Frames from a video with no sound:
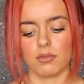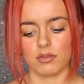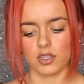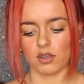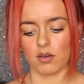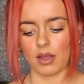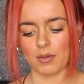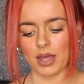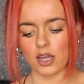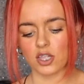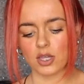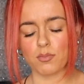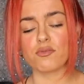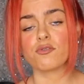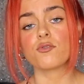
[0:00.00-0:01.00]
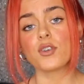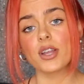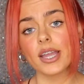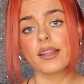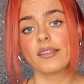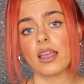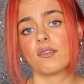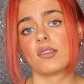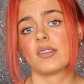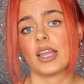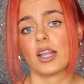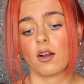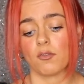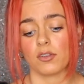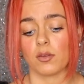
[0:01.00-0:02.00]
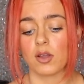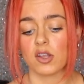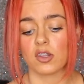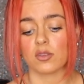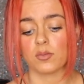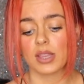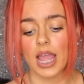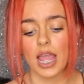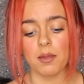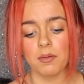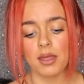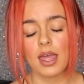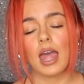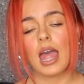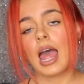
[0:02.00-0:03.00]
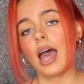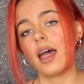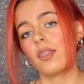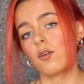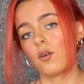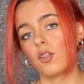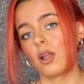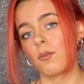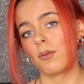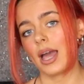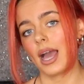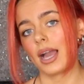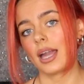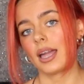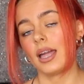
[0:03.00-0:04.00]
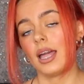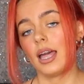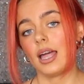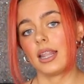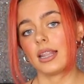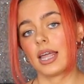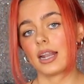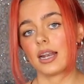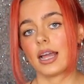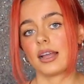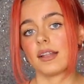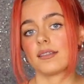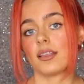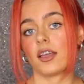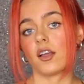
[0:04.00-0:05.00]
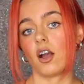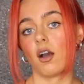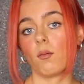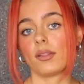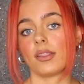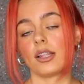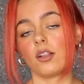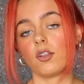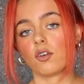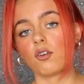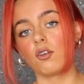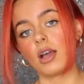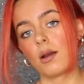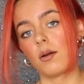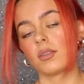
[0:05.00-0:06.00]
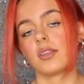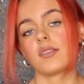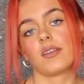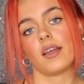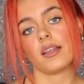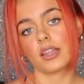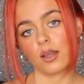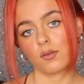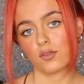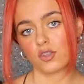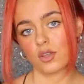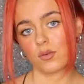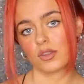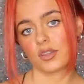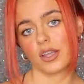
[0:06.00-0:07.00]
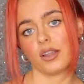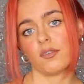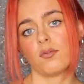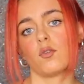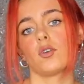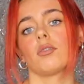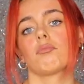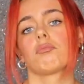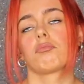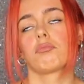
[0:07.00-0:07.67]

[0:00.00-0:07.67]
So I'm actually pretty devastated over them, because it's them and the other black leather leggings I got with the little cutout on the side that I was so excited for.